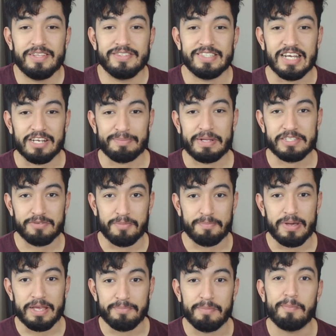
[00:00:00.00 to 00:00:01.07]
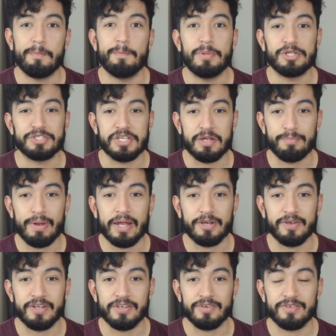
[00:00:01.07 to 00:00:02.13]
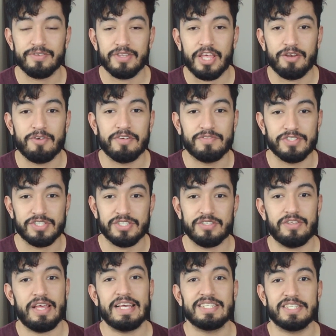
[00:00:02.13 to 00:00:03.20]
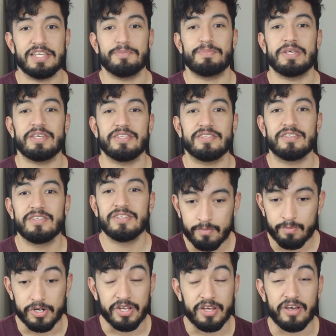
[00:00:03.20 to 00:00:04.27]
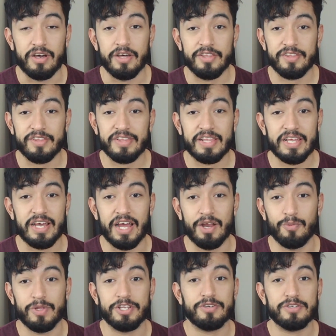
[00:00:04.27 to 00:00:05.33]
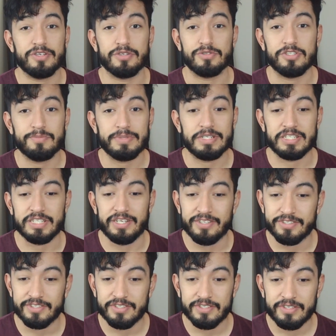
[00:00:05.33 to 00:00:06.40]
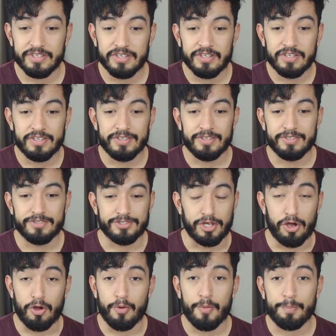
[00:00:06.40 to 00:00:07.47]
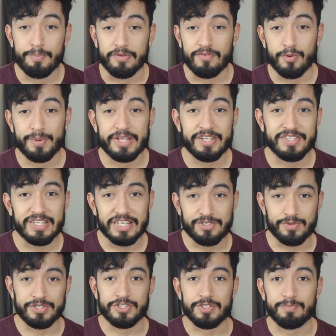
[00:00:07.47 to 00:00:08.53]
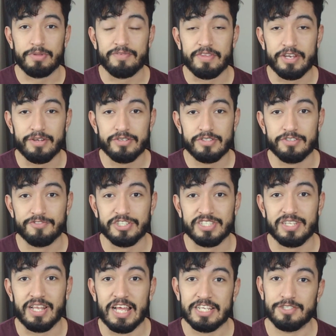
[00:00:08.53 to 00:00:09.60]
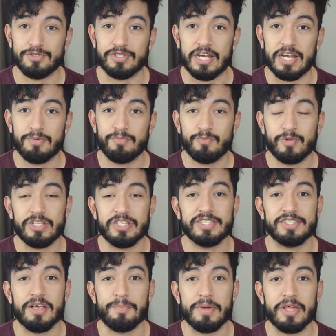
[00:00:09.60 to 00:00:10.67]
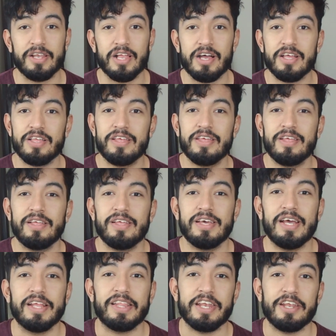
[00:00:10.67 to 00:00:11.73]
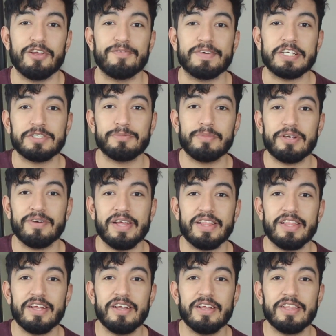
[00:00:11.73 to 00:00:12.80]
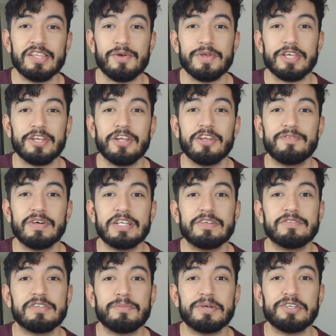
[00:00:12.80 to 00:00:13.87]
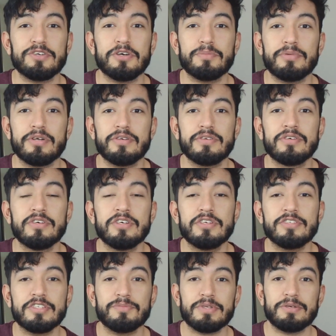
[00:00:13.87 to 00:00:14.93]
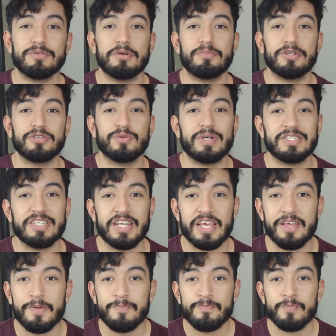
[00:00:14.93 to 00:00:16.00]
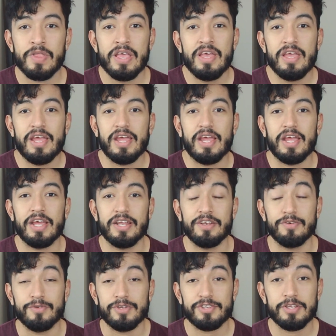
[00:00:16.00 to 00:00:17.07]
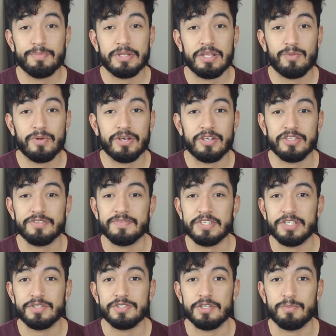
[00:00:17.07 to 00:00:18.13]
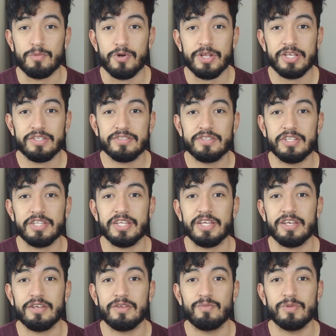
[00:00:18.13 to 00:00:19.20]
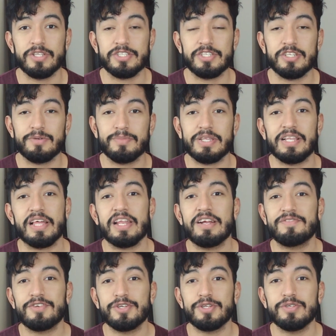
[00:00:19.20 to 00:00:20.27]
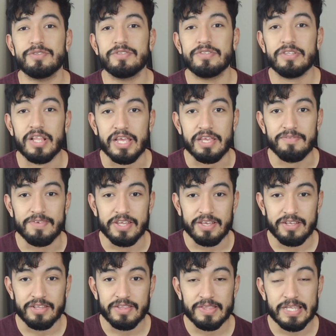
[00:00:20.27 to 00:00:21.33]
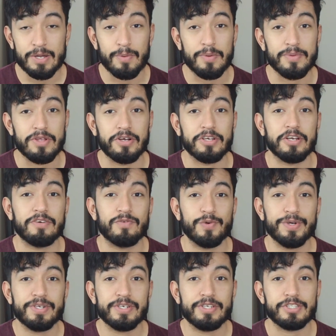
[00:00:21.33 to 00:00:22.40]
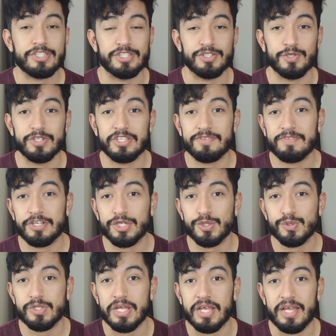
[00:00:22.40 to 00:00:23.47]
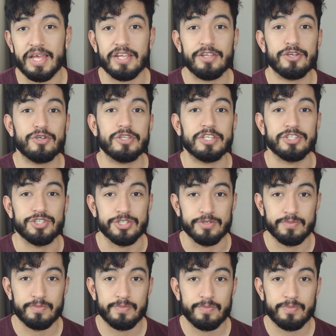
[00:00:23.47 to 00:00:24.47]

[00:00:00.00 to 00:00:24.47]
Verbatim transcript: talking about some of my military background in reference to S C Ps, but uh, other than that, I really don't know too much else. So before we get into the actual S C P video, don't forget to like, subscribe, it really does help me out a lot. Hit that notification bell right there, now you get notified every time I do upload, sometimes uploading twice a day. And typically working on these videos in the morning and then releasing them in the late afternoon to late evening. That way when you all get off work, you enjoy these videos at your leisure.